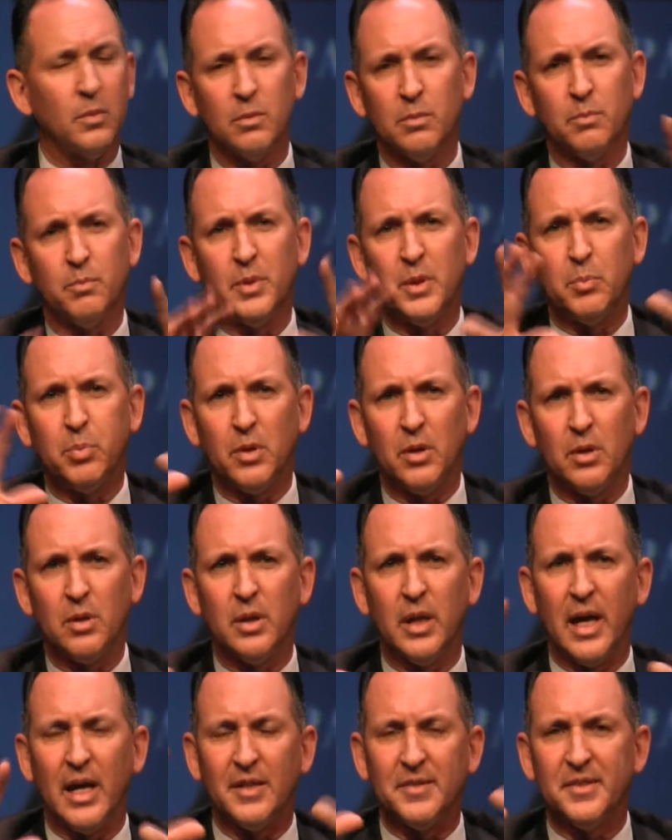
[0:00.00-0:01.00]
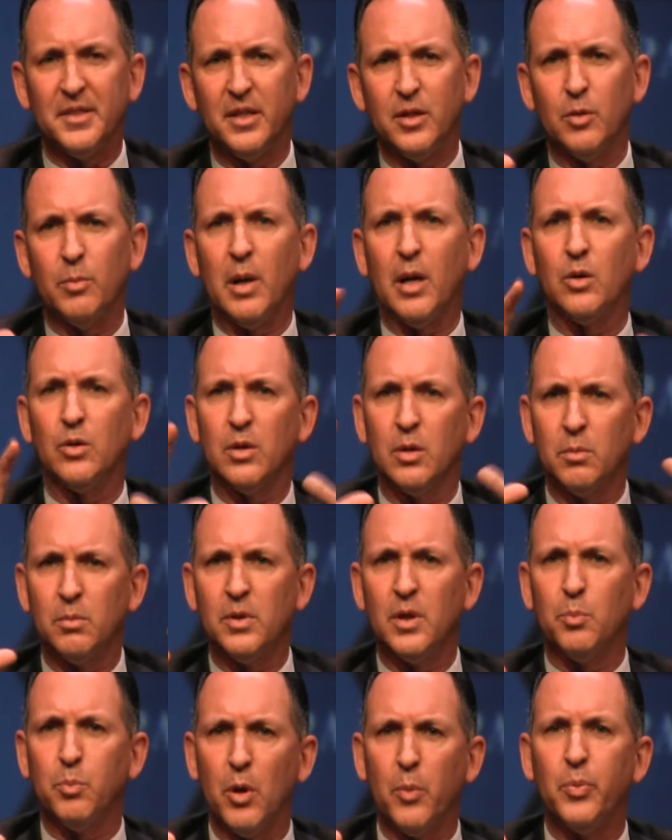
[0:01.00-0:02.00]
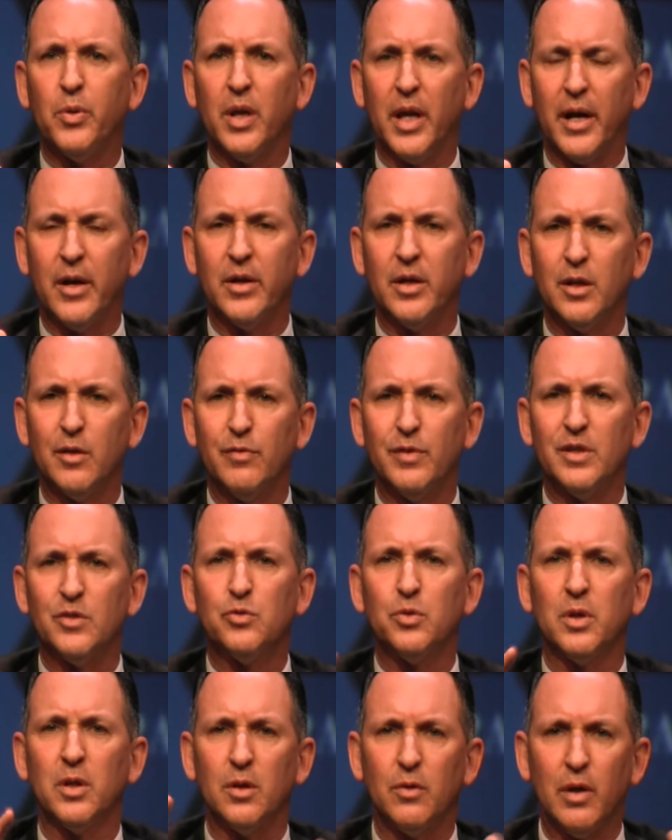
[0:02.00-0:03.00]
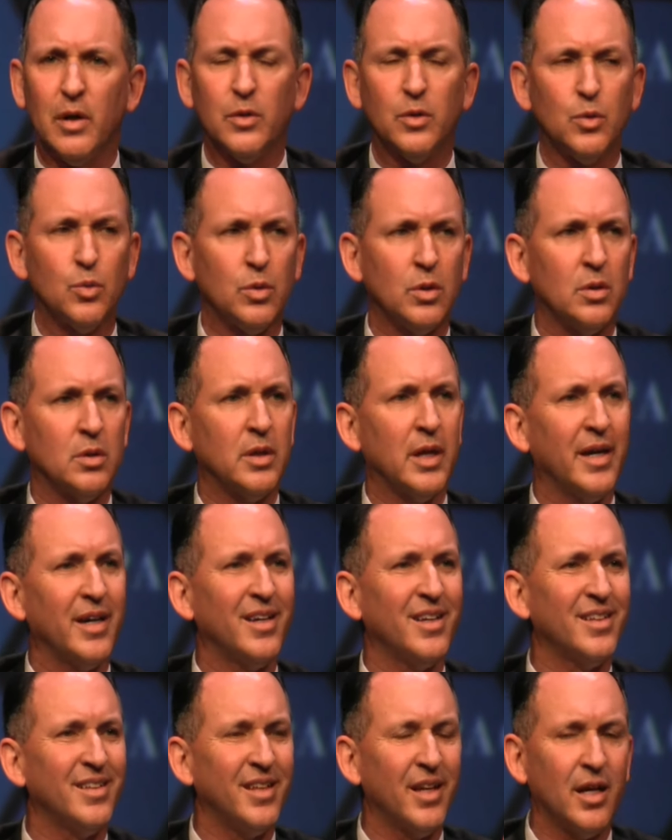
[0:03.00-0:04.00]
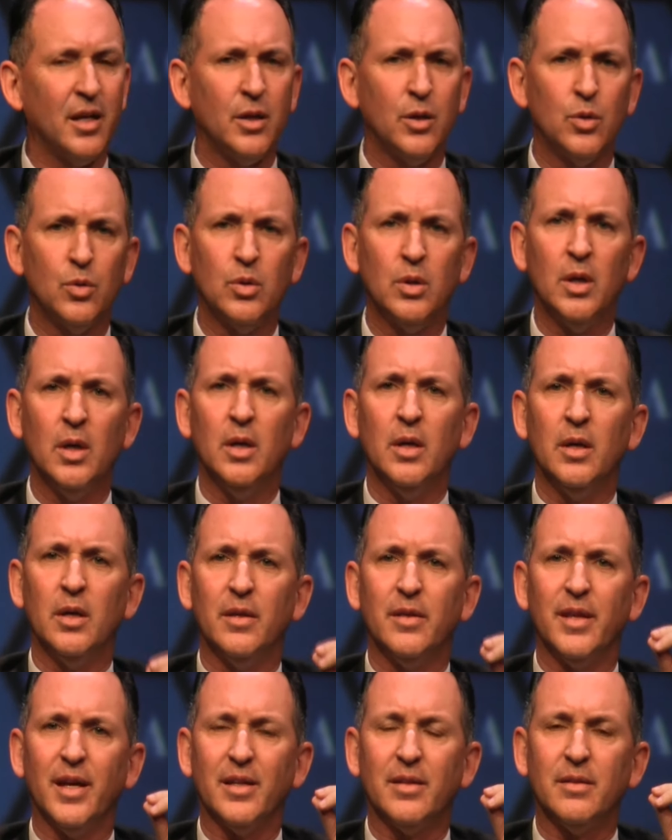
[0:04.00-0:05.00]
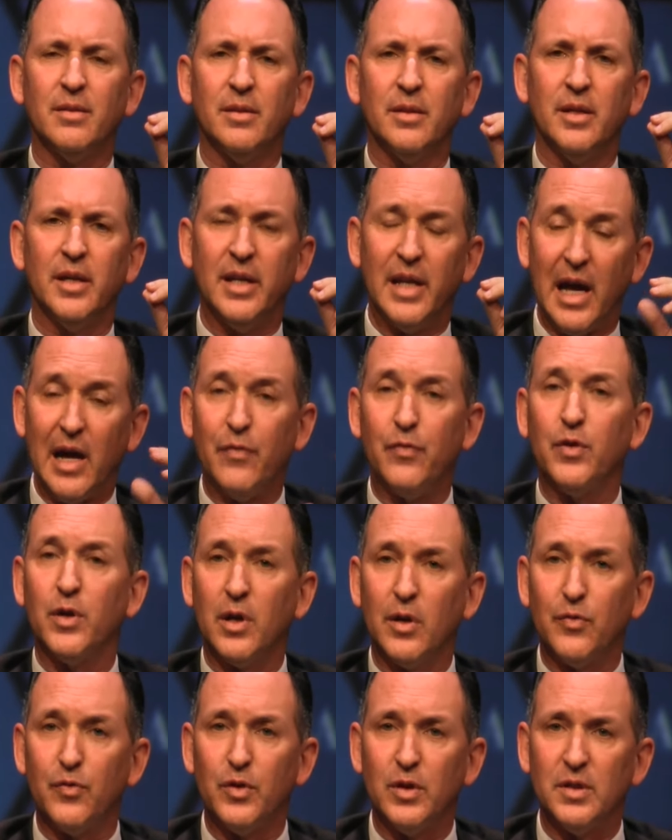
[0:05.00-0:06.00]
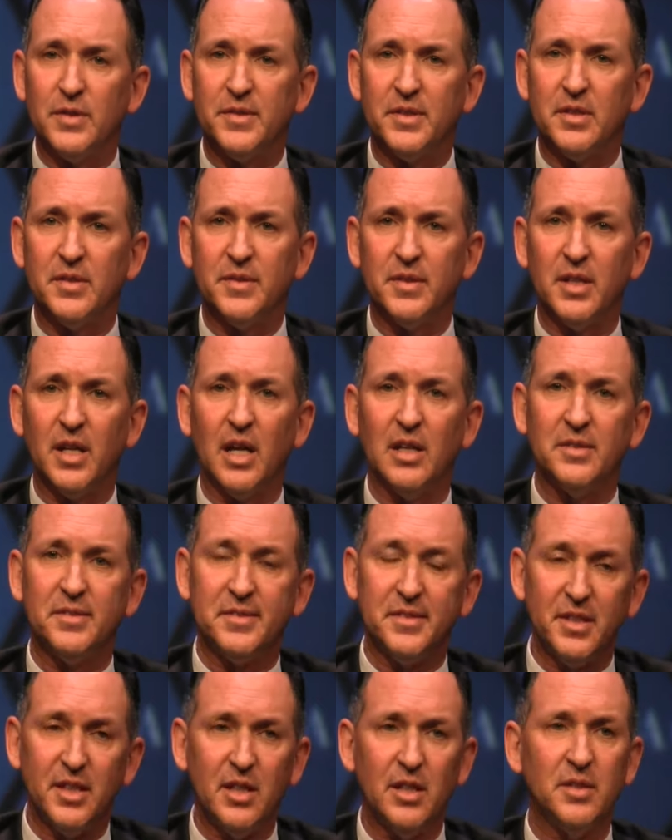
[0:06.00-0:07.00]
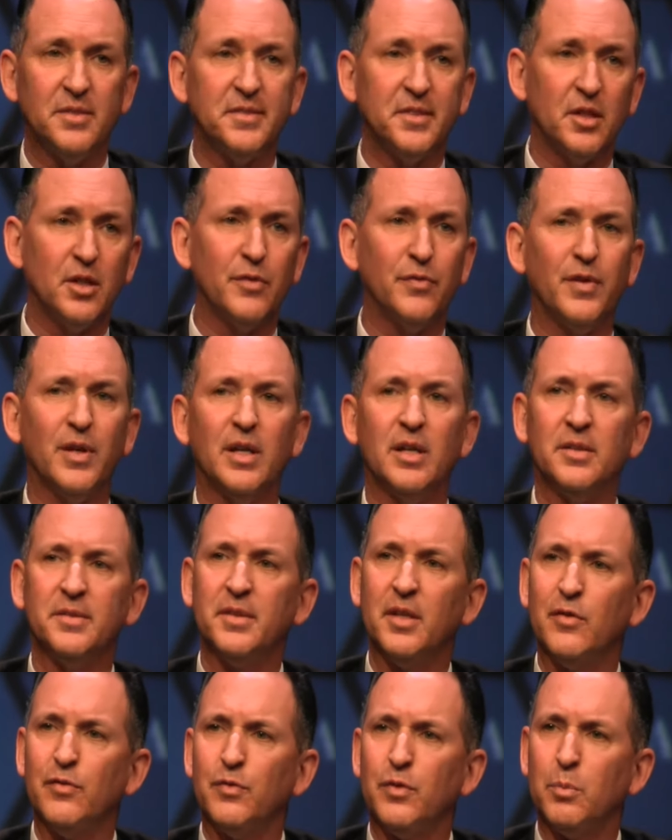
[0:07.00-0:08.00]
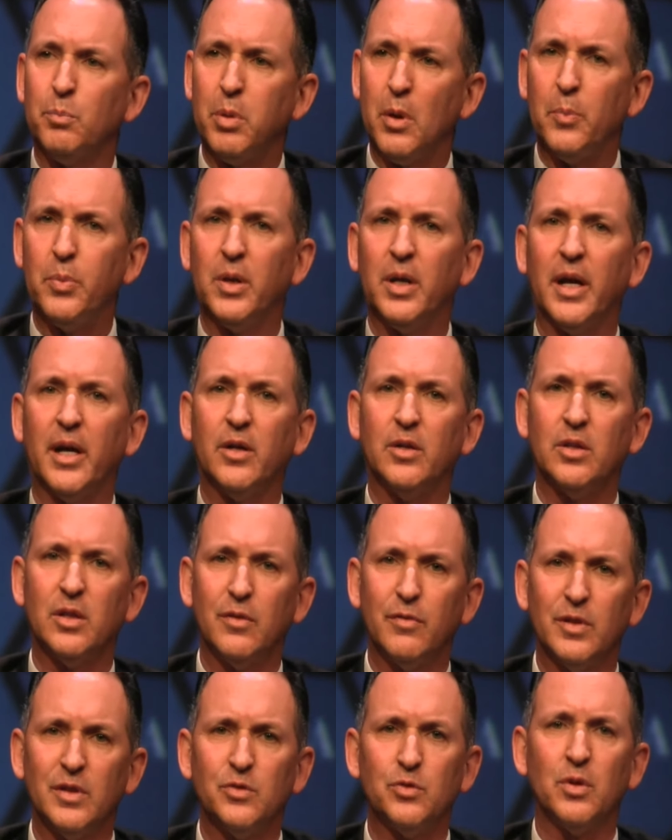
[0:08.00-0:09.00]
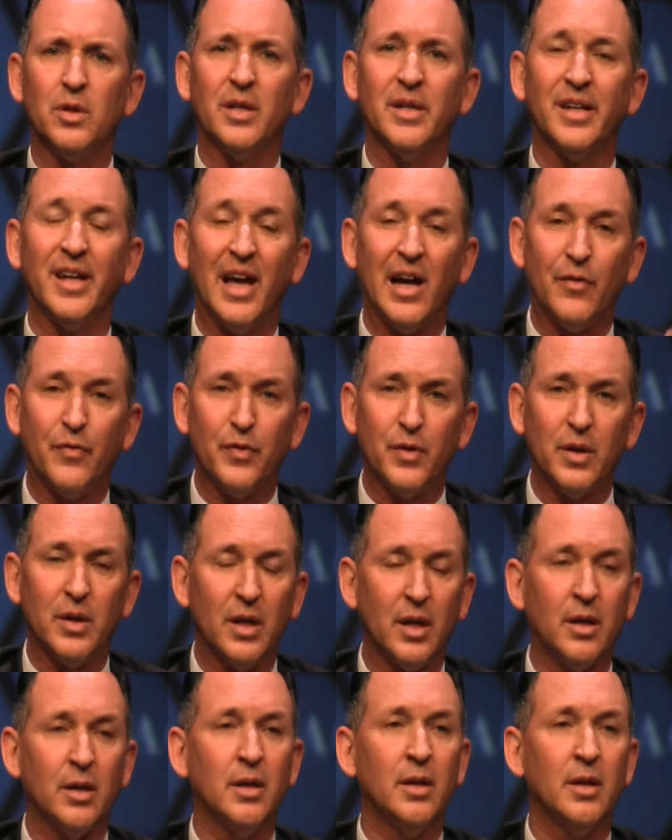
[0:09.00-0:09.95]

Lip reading: people ask here about the popularity of Israel around the world. I can tell you that in Africa, for instance, and I see surveys of popularity of Israel, in Africa,